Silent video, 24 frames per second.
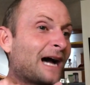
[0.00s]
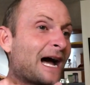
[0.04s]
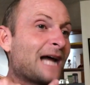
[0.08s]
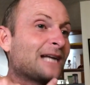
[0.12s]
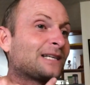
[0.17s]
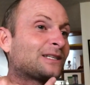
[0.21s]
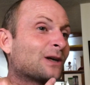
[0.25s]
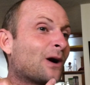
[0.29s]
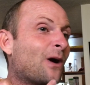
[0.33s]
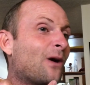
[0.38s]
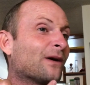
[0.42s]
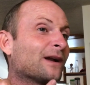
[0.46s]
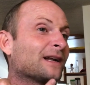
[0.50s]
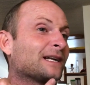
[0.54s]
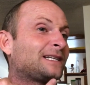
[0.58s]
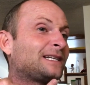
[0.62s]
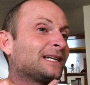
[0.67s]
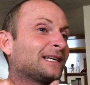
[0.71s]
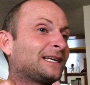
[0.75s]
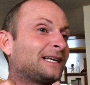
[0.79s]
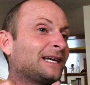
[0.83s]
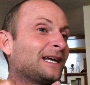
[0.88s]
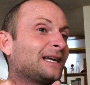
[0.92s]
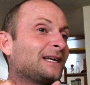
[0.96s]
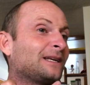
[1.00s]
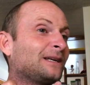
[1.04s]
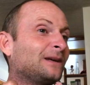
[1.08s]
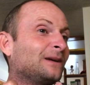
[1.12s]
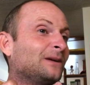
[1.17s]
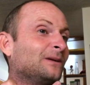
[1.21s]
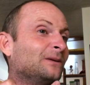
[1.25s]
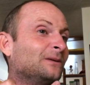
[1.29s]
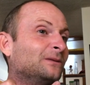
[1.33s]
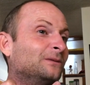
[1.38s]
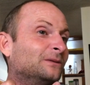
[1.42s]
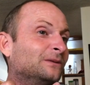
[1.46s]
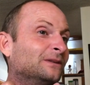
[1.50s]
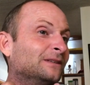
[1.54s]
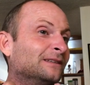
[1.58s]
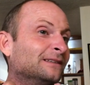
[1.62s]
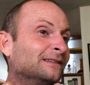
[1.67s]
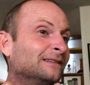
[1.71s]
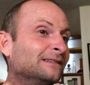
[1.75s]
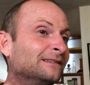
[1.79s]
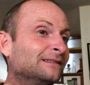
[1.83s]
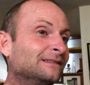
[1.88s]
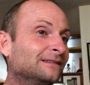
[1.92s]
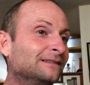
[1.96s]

I told it to get you.